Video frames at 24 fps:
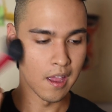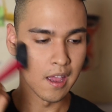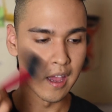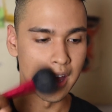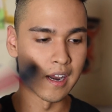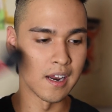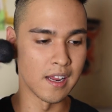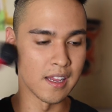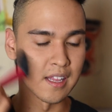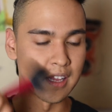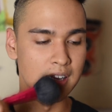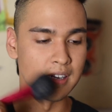
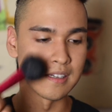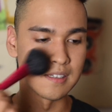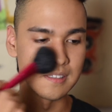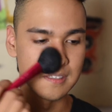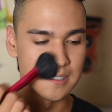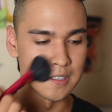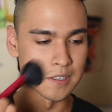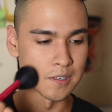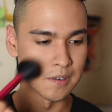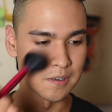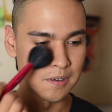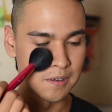and I can
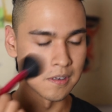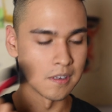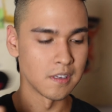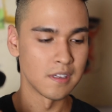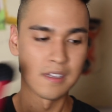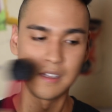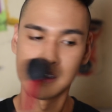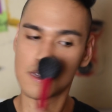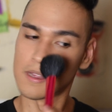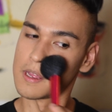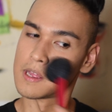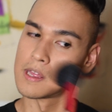control
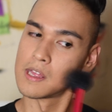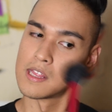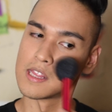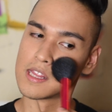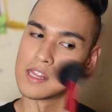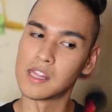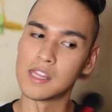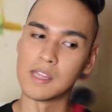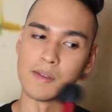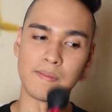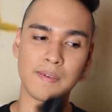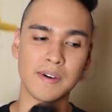
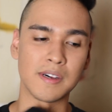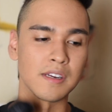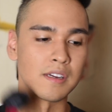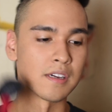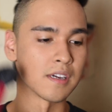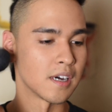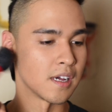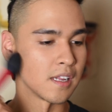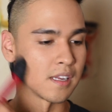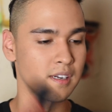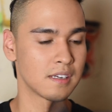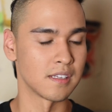the amount of
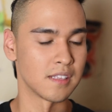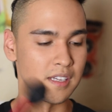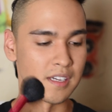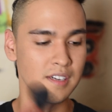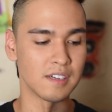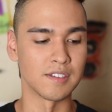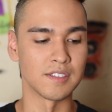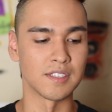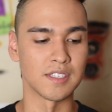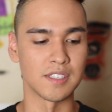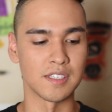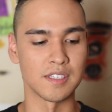color that
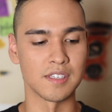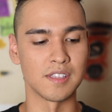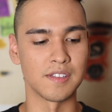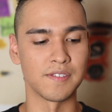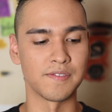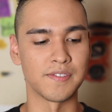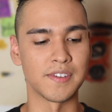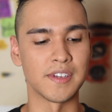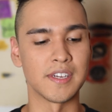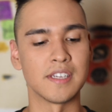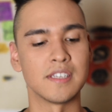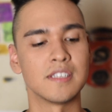goes into the
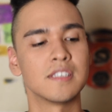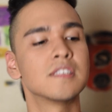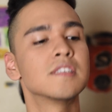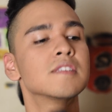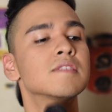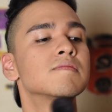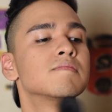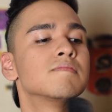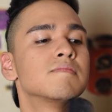face.